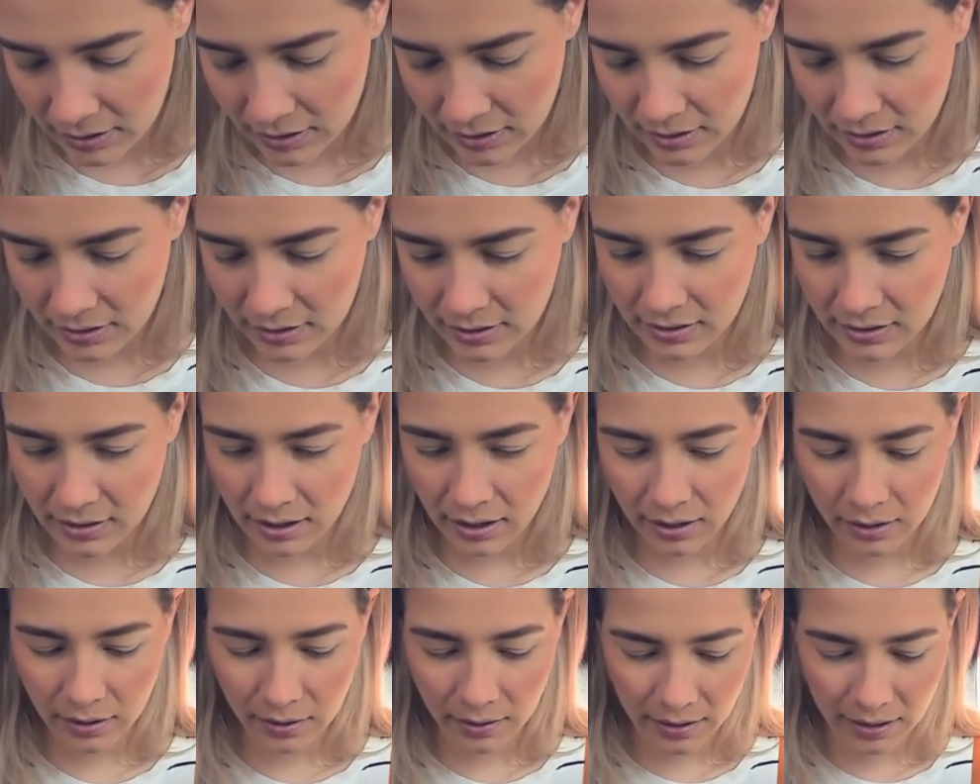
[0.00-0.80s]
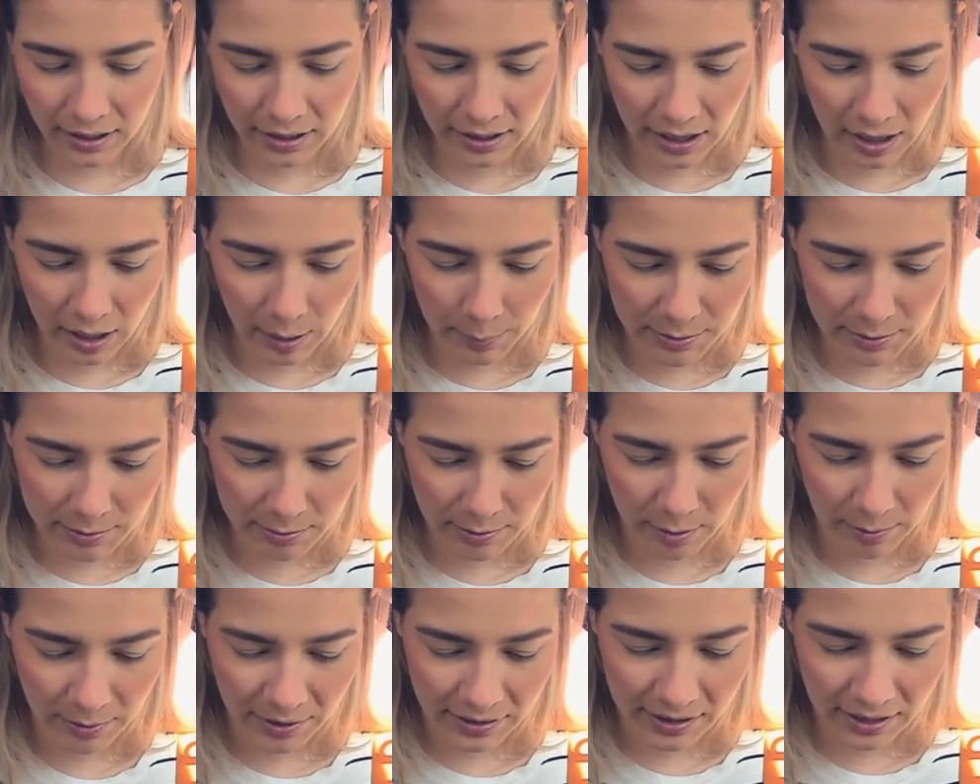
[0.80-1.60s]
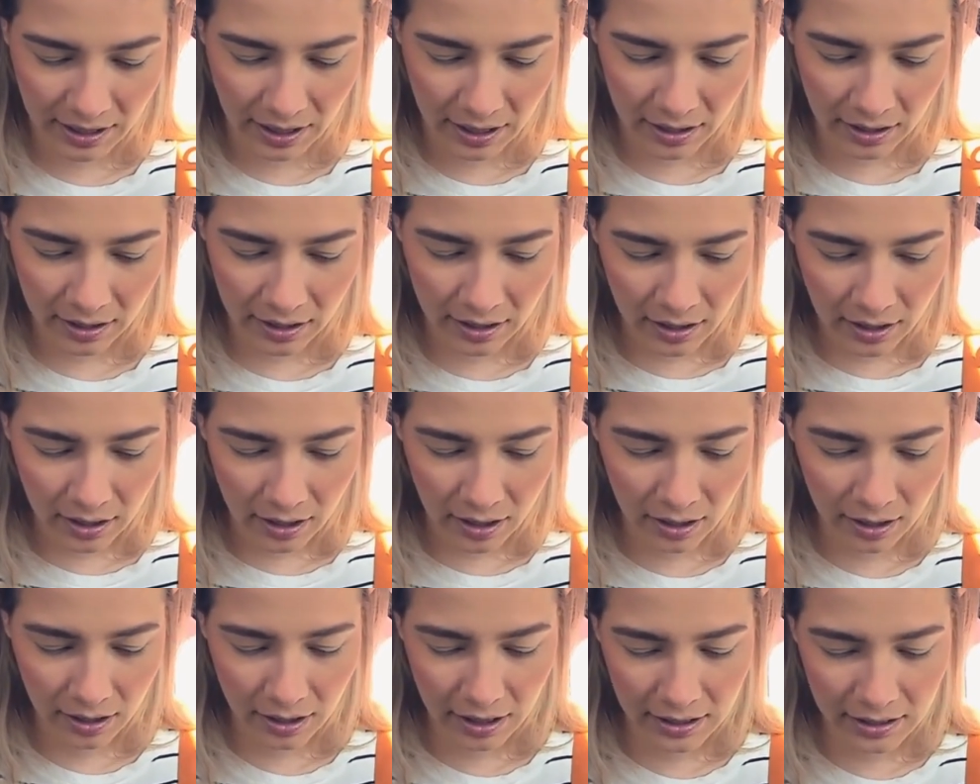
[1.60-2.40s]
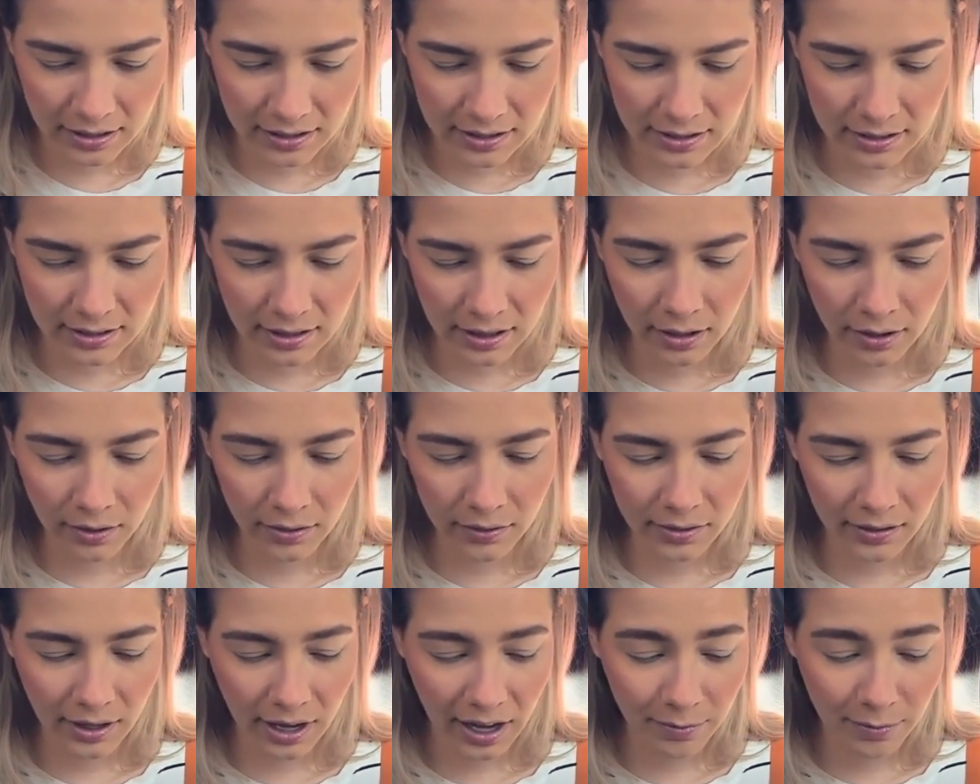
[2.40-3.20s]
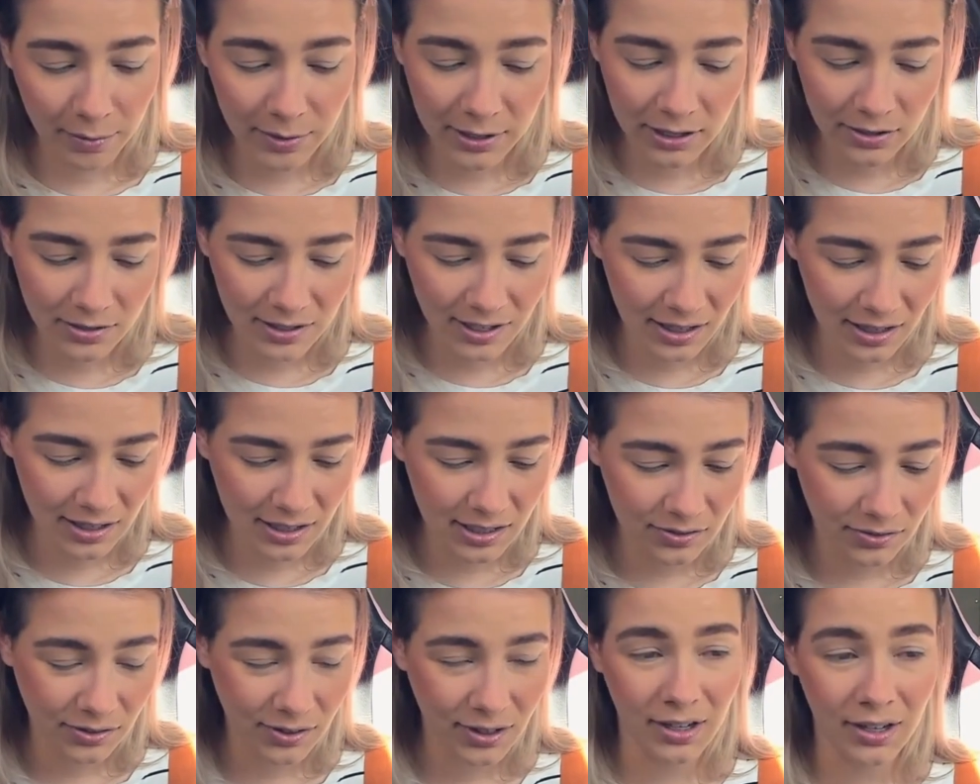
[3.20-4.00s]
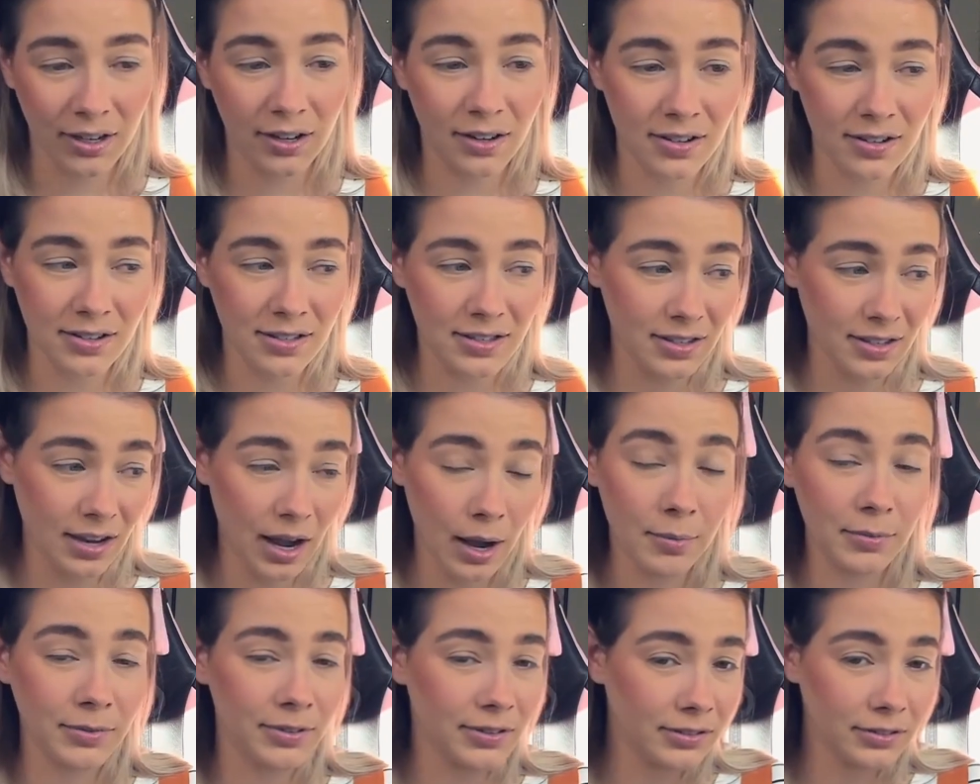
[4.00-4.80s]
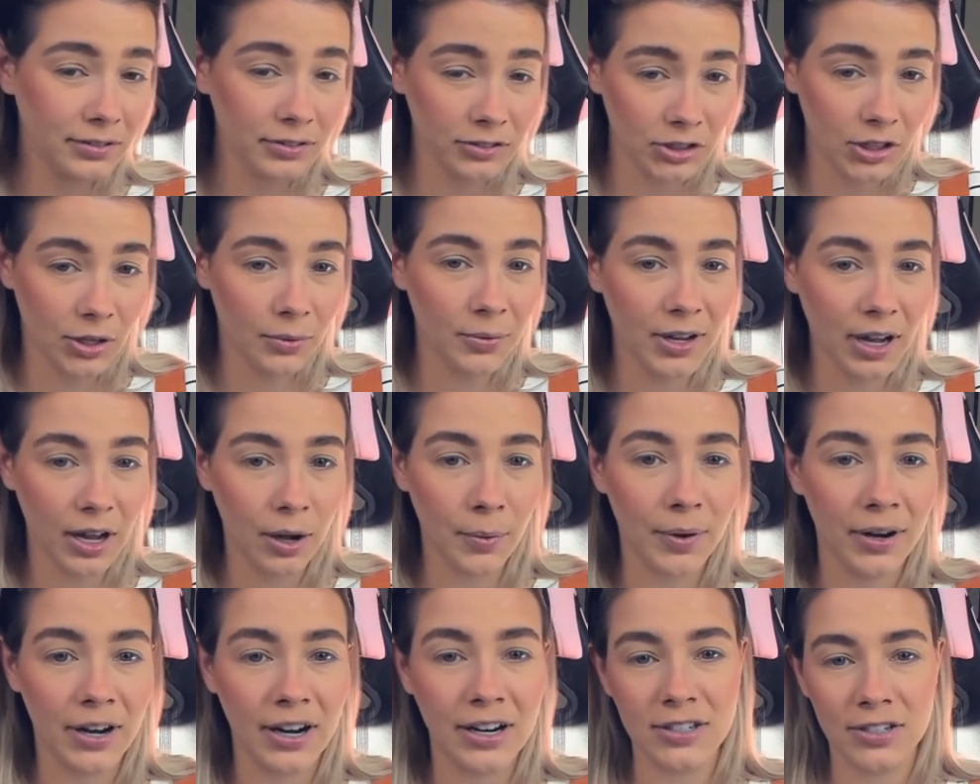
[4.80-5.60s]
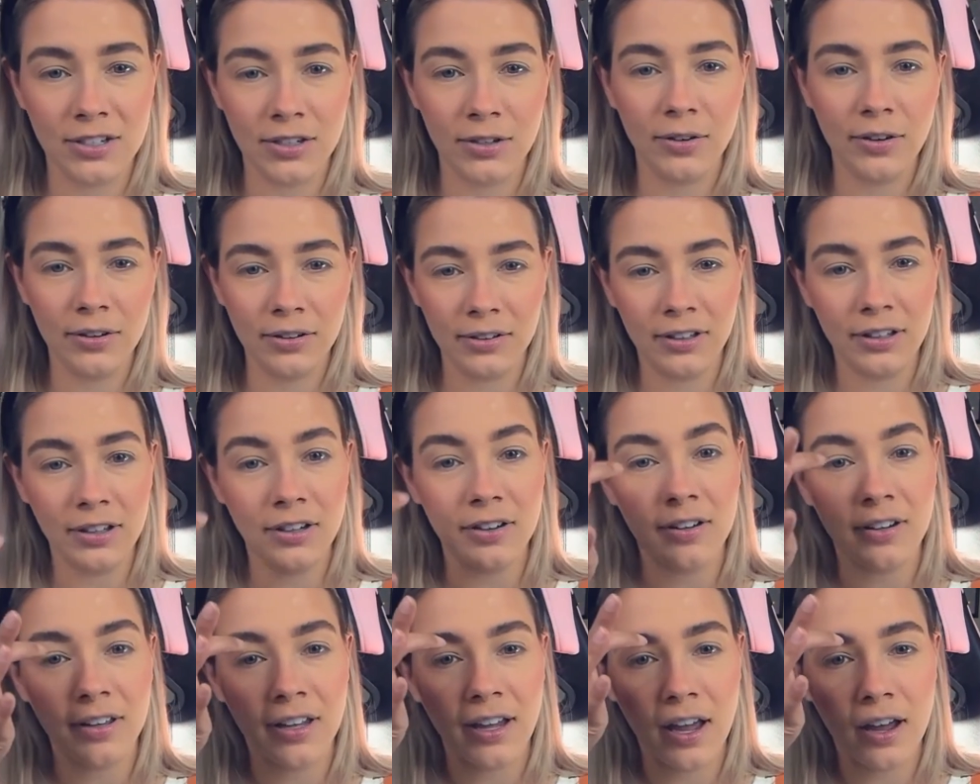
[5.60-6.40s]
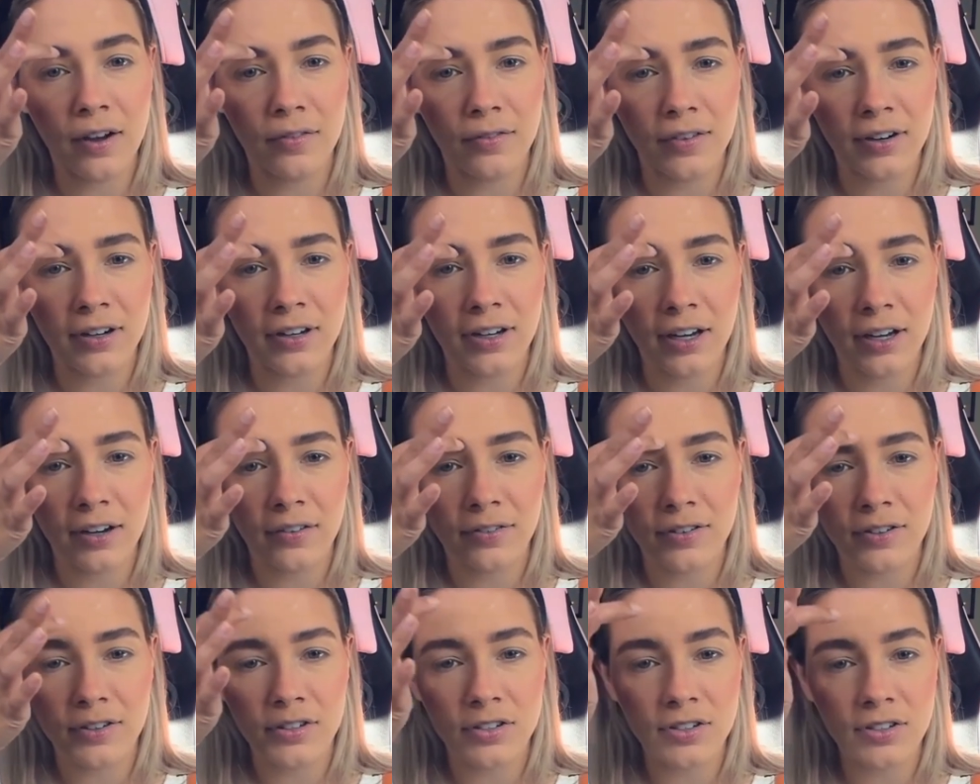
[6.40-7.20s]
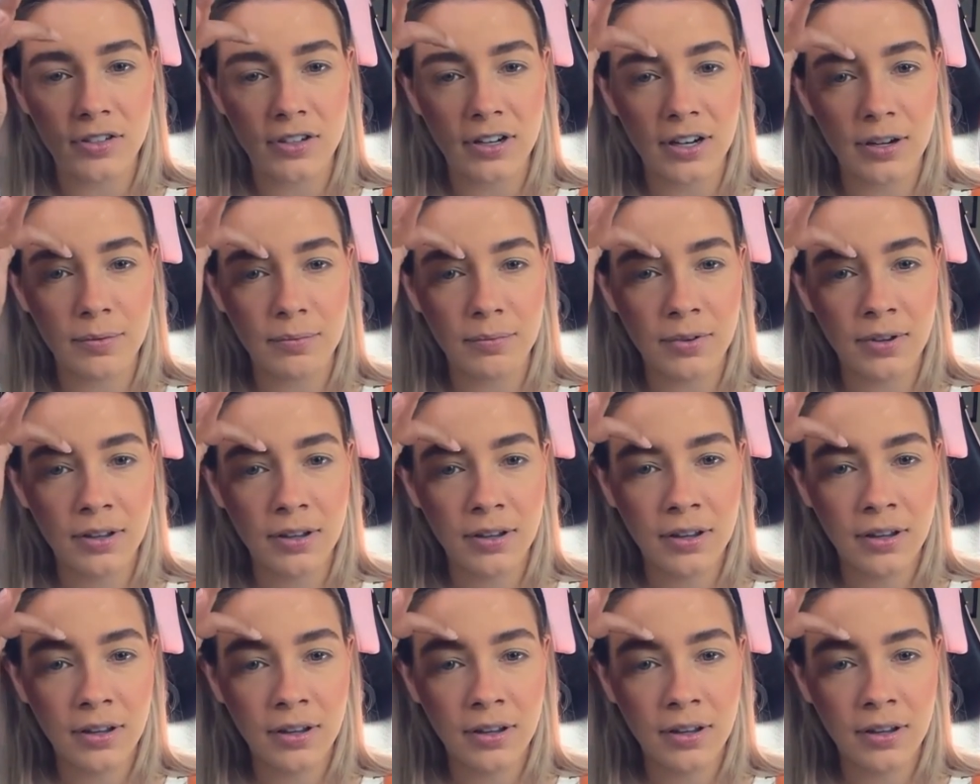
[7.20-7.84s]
So it helps me with that. Alright, so I've been using this for years. I'm showing y'all what I do literally every day for stream.